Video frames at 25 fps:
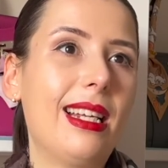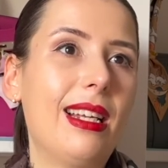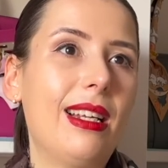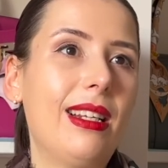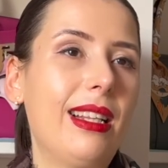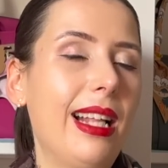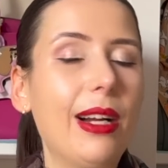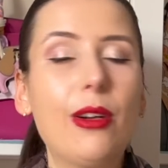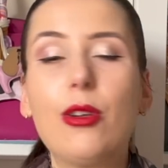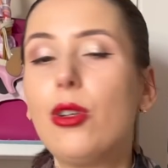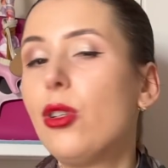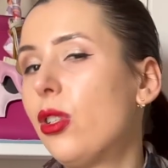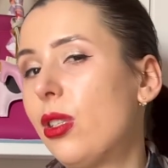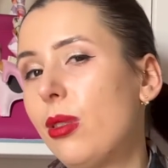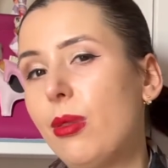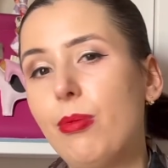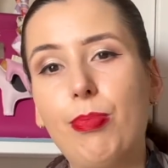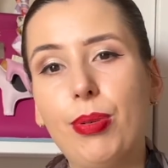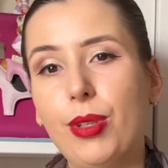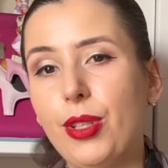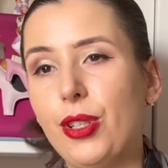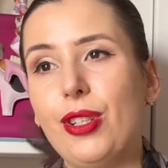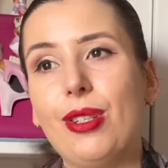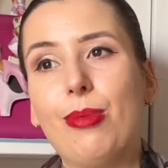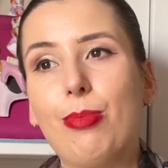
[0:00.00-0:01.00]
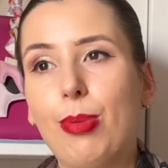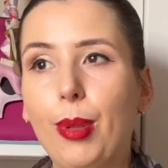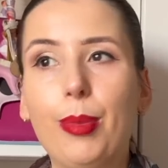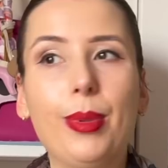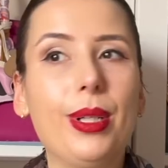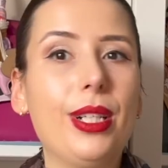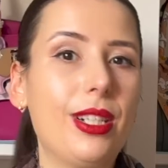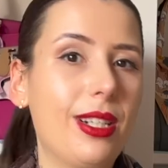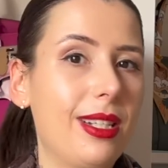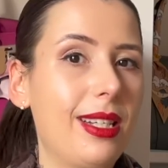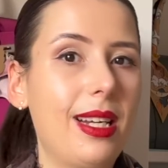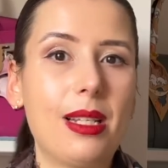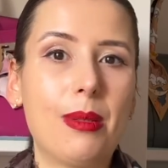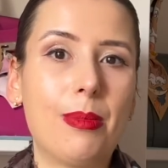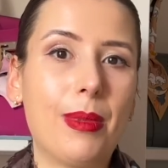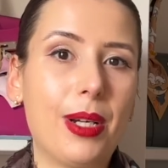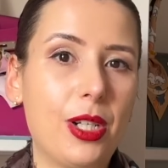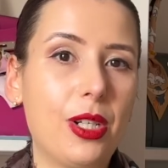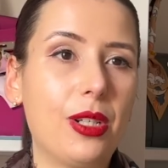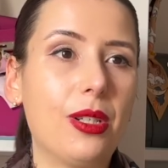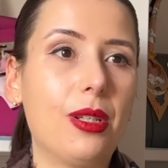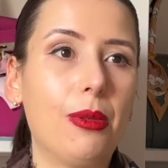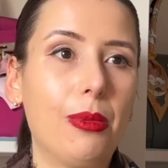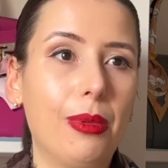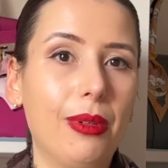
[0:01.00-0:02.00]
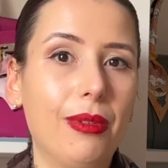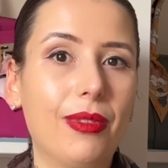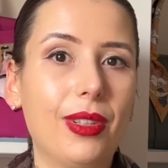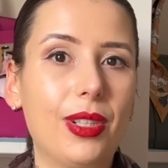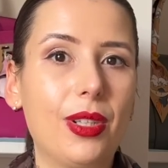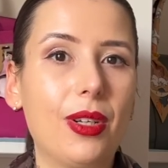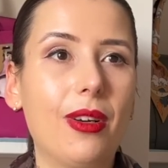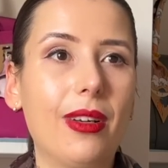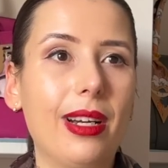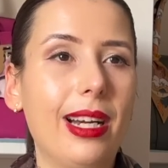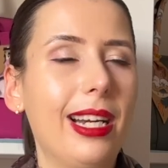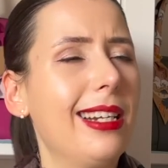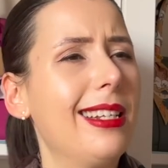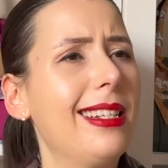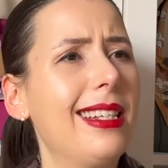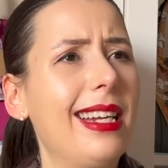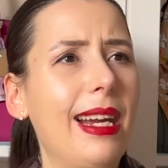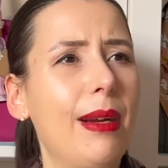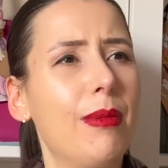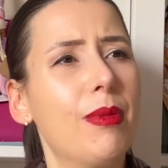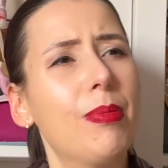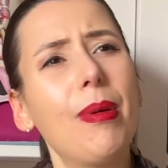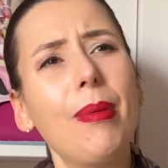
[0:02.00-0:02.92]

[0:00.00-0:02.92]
they could produce probably just as much as Louis Vuitton, it seems.